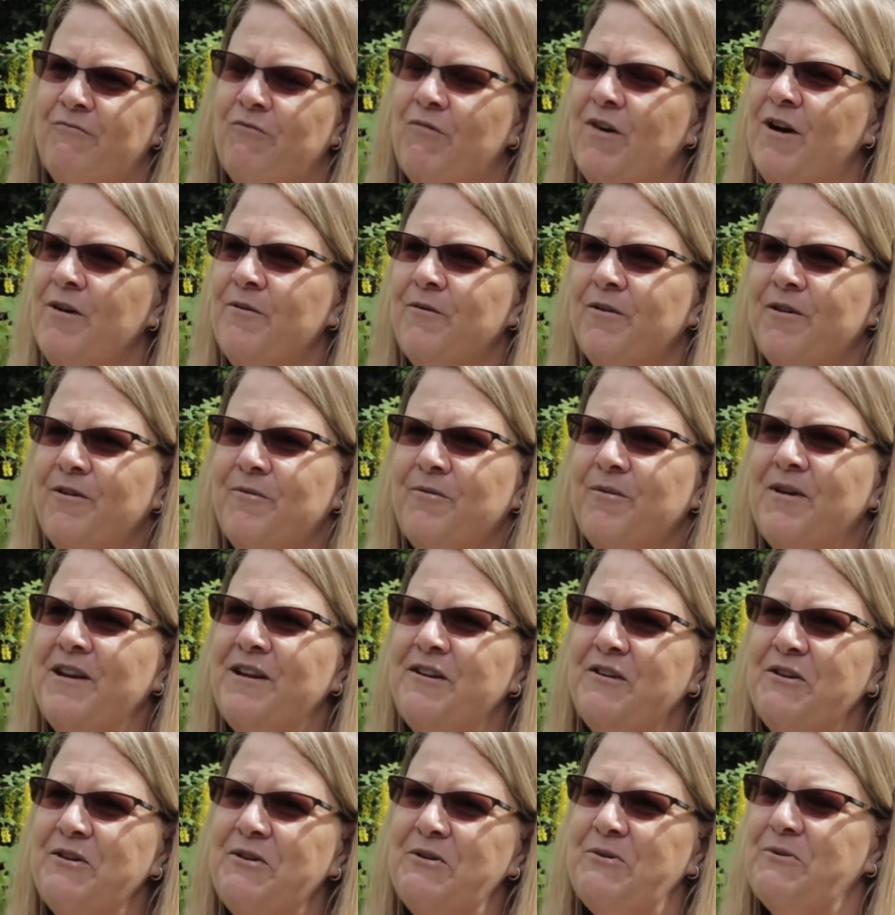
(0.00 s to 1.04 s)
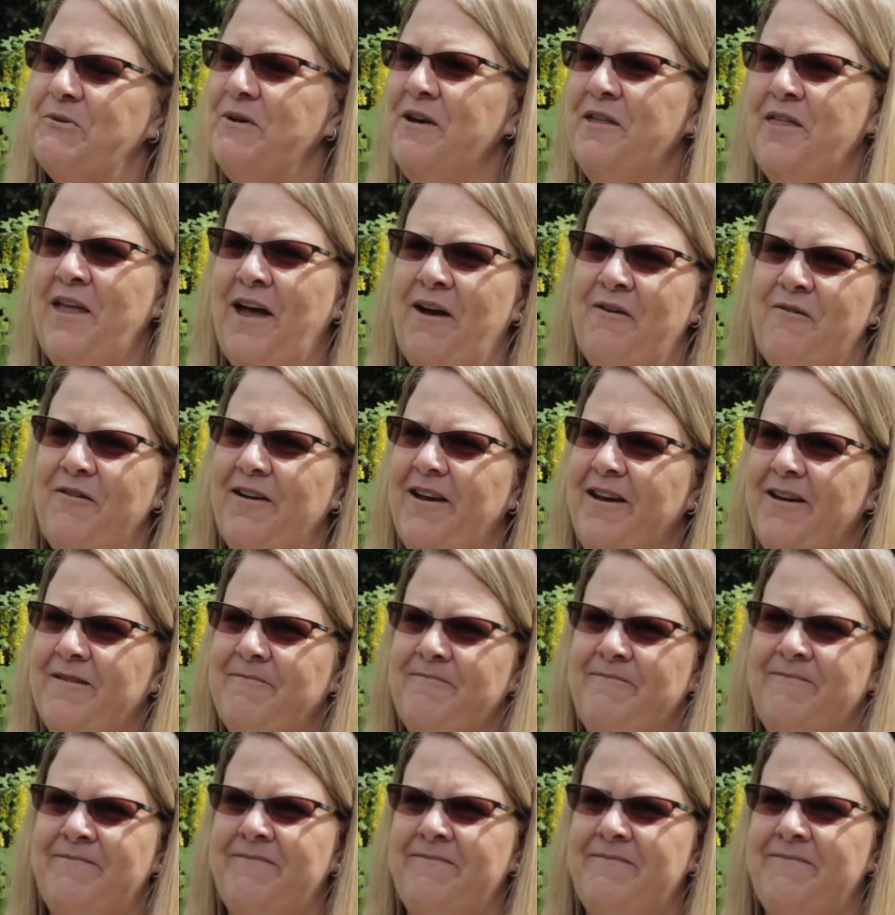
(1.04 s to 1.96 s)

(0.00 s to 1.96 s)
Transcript: What would we do without him?